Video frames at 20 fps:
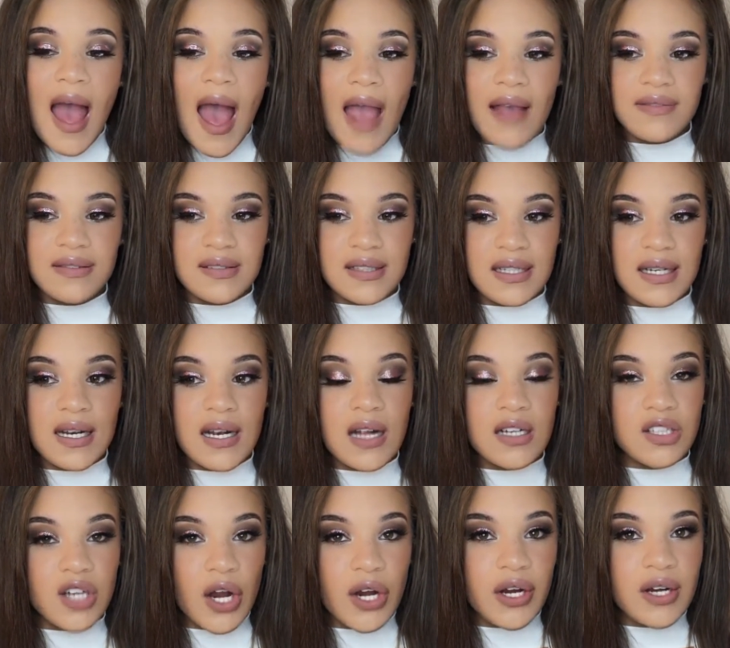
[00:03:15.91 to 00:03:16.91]
I've seen it
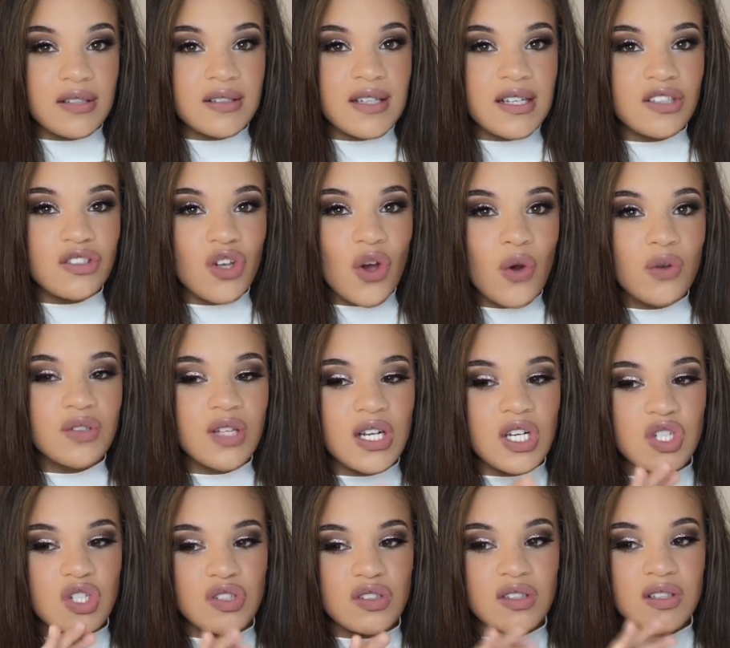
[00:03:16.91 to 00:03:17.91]
on darker skin tones
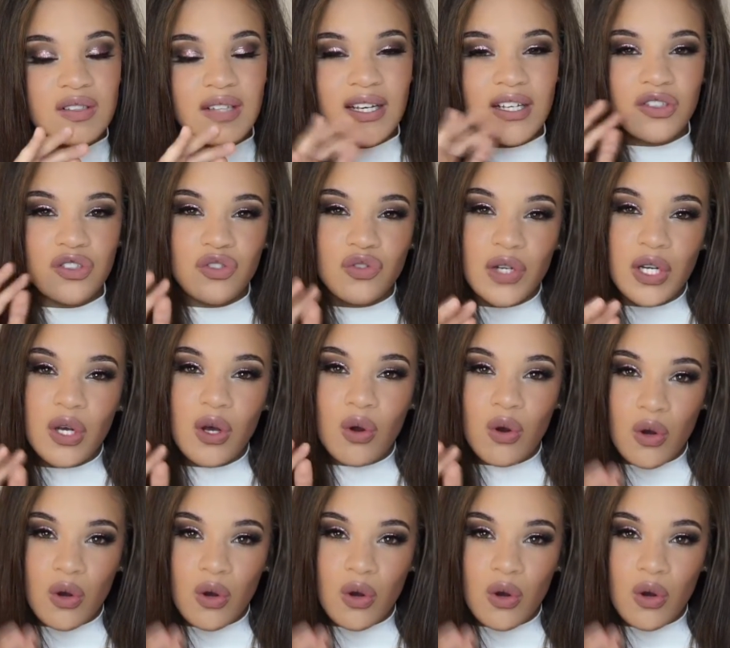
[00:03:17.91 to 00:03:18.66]
and it just looks like a streak of